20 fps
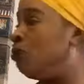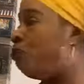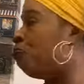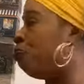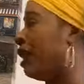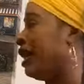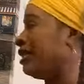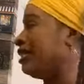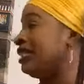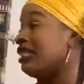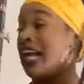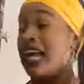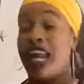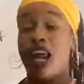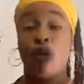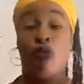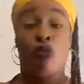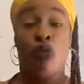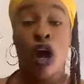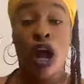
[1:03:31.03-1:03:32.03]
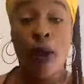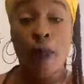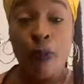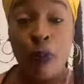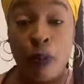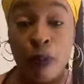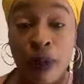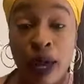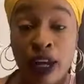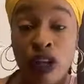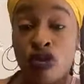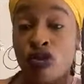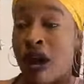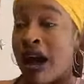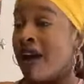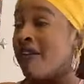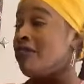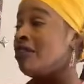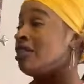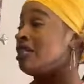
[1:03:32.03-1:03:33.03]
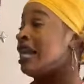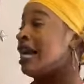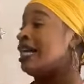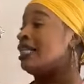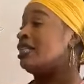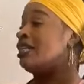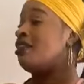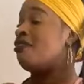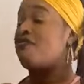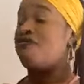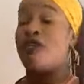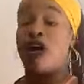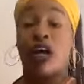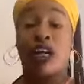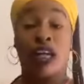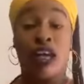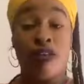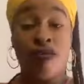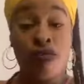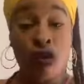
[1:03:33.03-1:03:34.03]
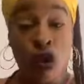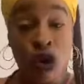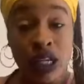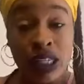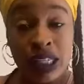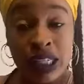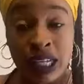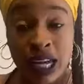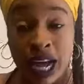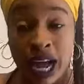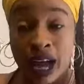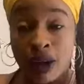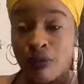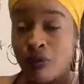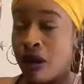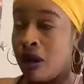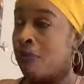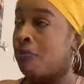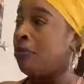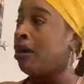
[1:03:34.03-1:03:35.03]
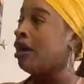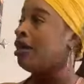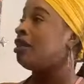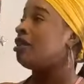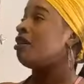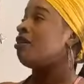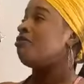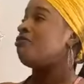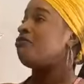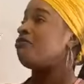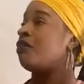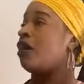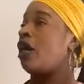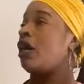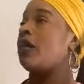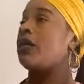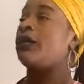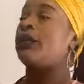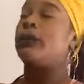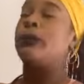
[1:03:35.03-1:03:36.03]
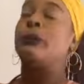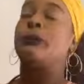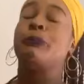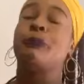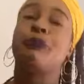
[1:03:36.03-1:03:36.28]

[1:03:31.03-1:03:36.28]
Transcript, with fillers: this bitch selling way permit, driver's license, fucking voter's card Real motherfuck.